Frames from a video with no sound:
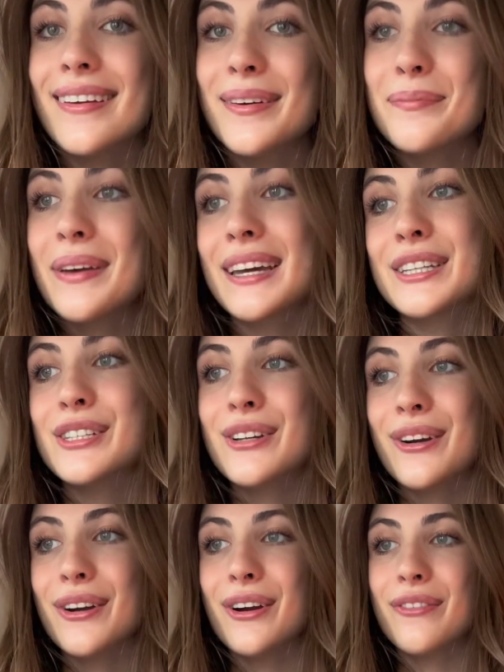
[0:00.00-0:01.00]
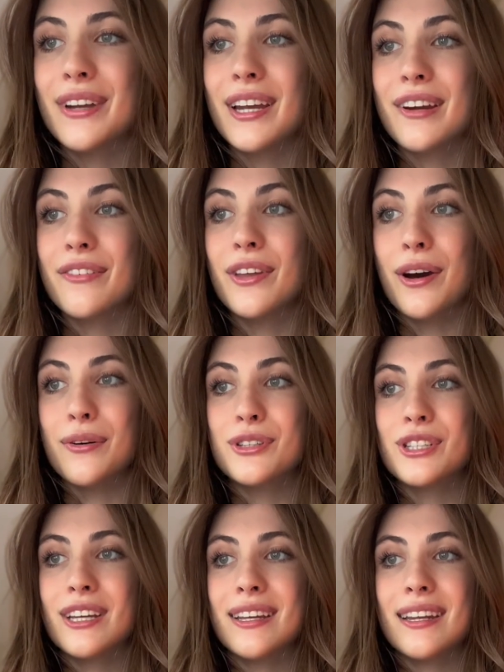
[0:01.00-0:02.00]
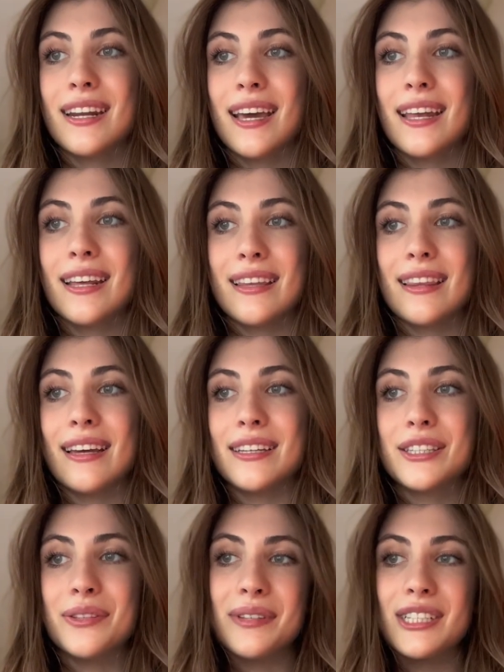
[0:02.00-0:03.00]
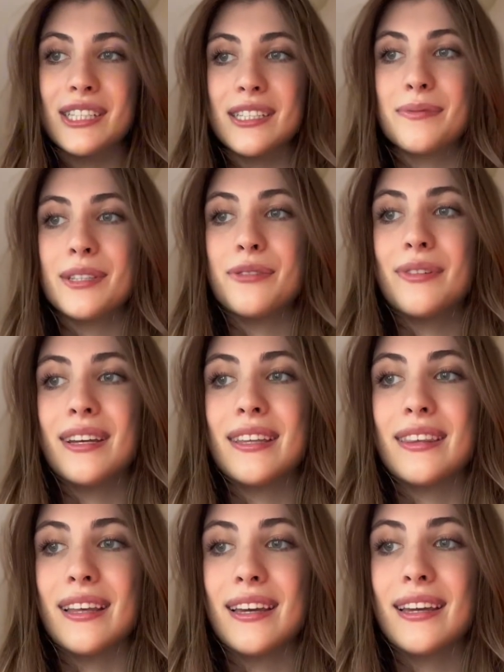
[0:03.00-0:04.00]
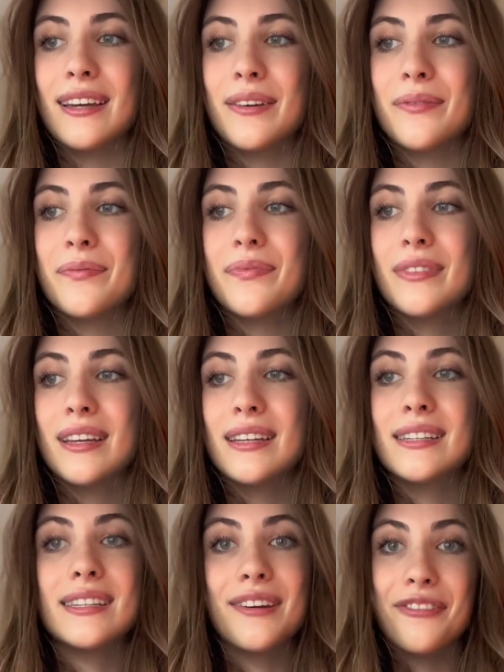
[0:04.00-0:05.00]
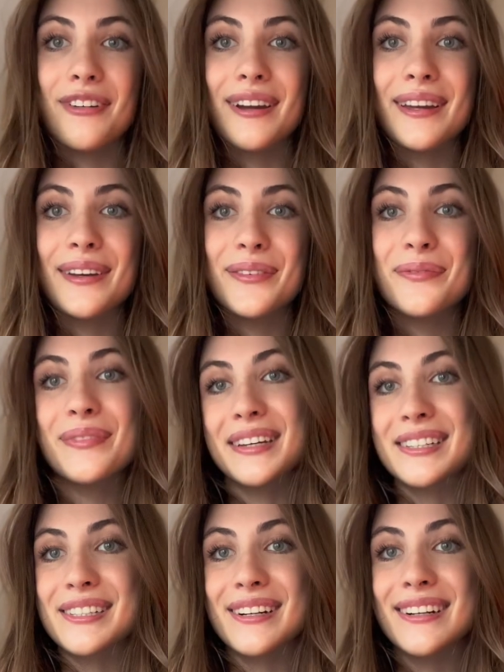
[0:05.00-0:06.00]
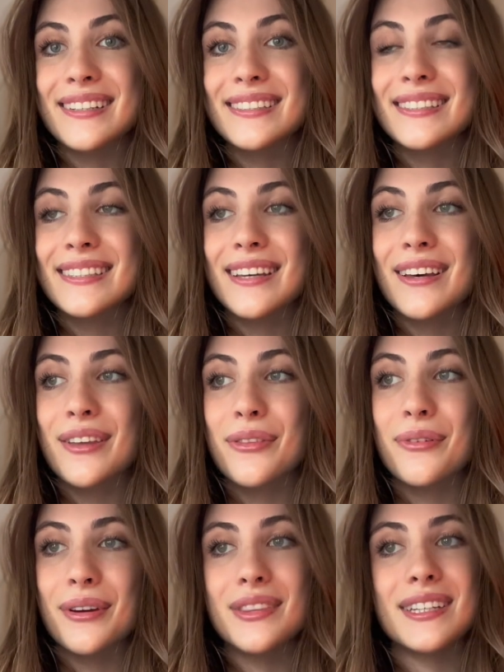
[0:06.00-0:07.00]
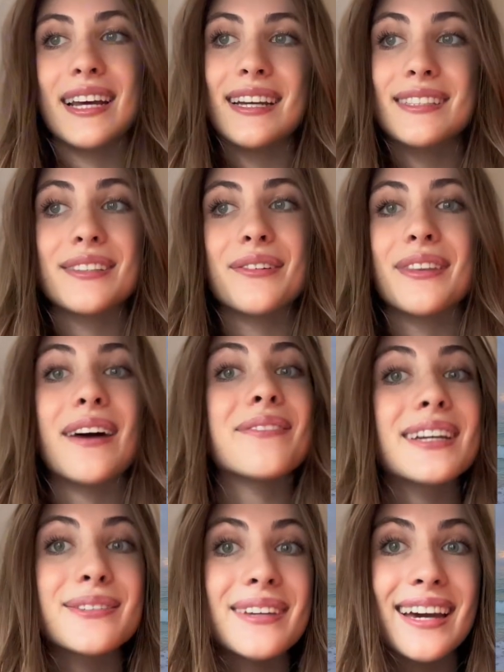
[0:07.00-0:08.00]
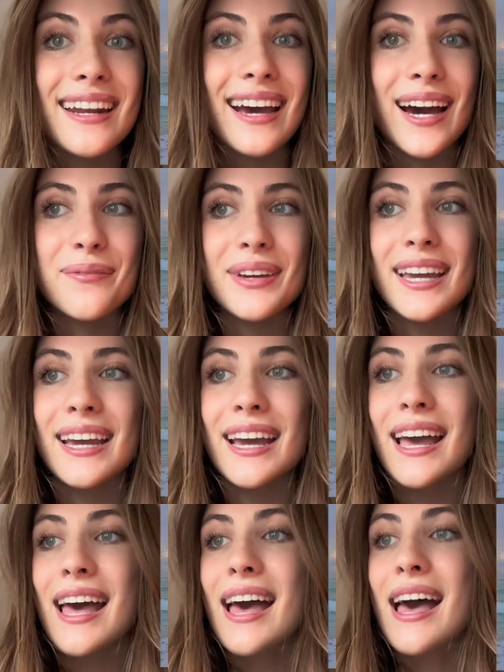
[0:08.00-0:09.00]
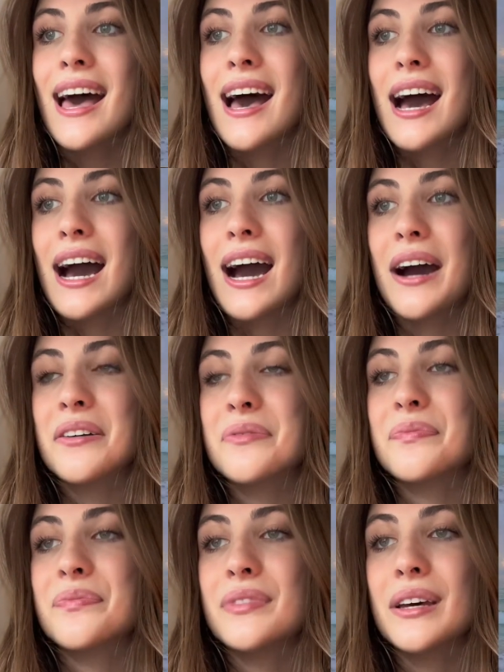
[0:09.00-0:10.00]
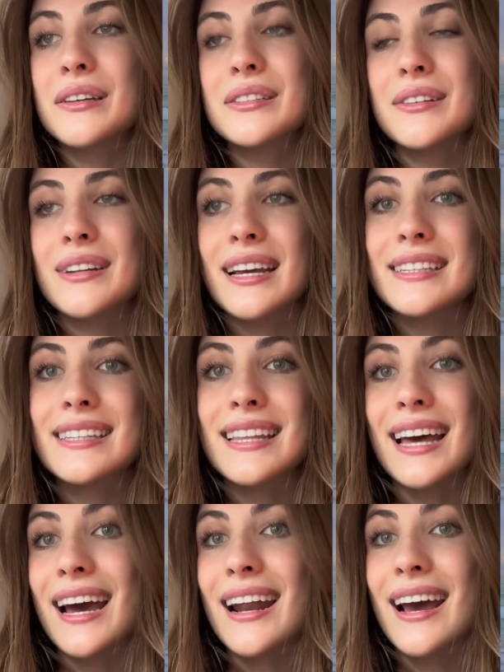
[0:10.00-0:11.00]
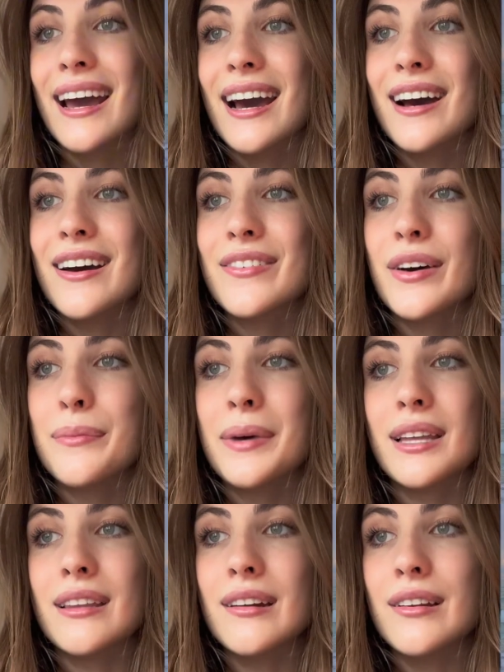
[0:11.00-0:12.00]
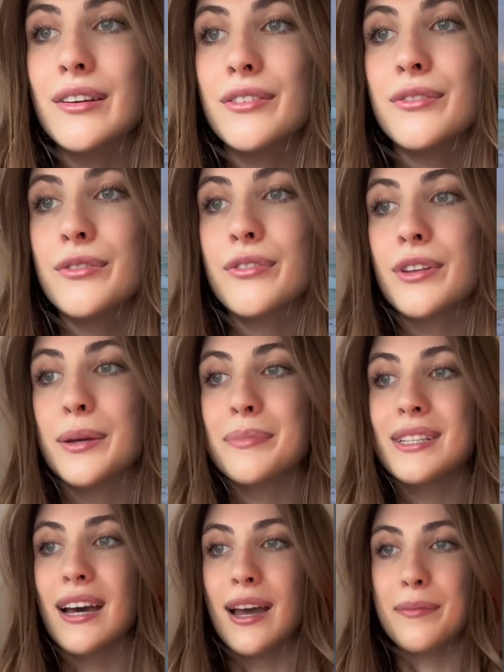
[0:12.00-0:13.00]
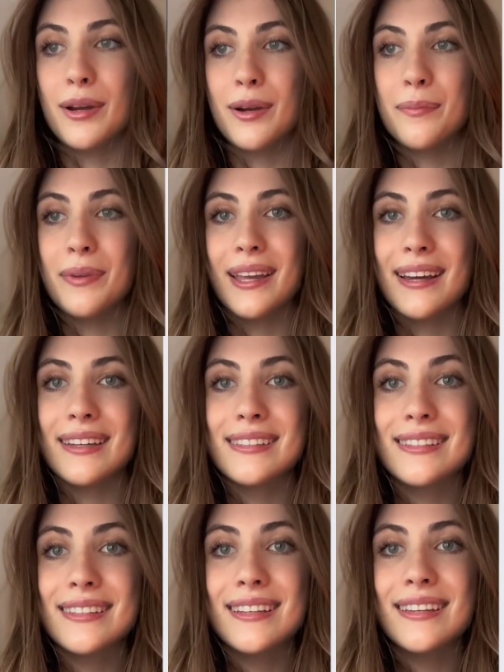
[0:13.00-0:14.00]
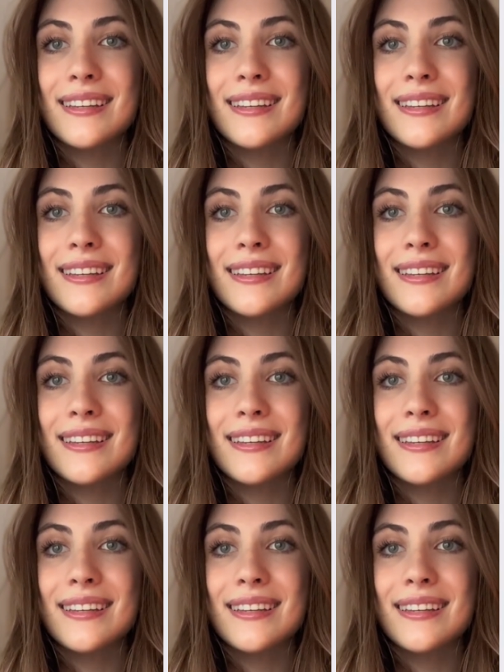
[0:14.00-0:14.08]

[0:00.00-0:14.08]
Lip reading: picture over here of the ocean, and it like switches between like different pictures throughout the day, so that makes me kind of happy. Also next to that, I have my little flip timer because